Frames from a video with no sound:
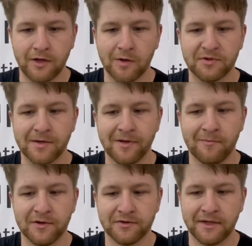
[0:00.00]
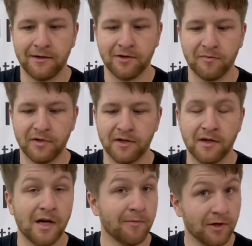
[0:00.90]
Helps keep that muzzle down a little bit.
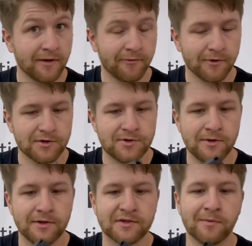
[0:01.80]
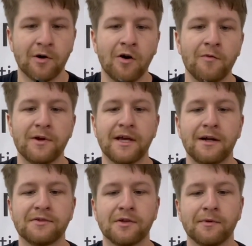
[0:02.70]
I'm looking forward to shooting this tomorrow when we head
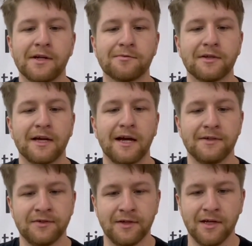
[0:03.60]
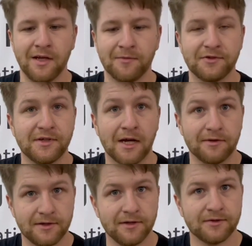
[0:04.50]
out to the range with the guys, and we'll see how
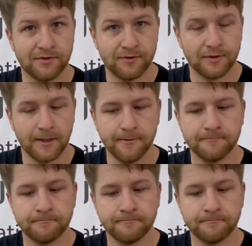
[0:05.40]
it does, okay?